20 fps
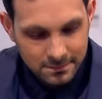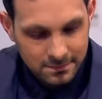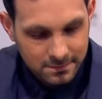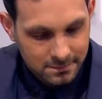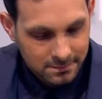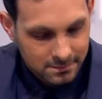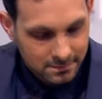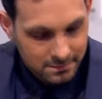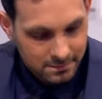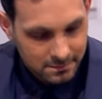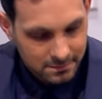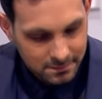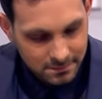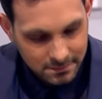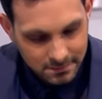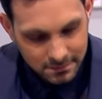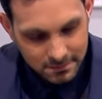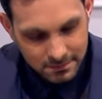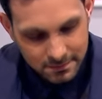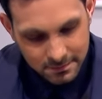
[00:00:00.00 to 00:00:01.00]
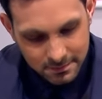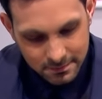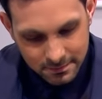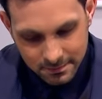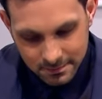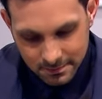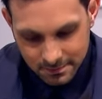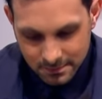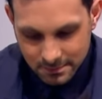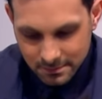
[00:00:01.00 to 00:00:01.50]

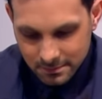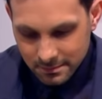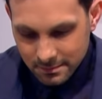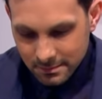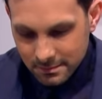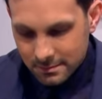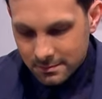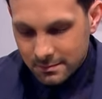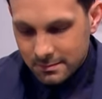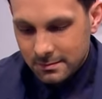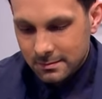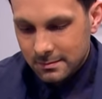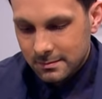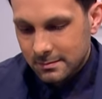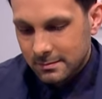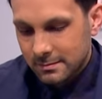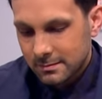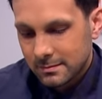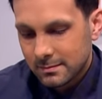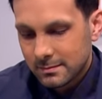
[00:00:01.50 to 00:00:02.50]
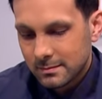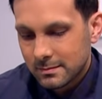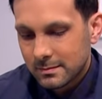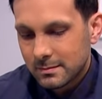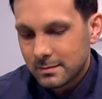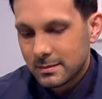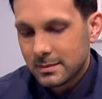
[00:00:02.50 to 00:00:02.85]
Nobody speaks.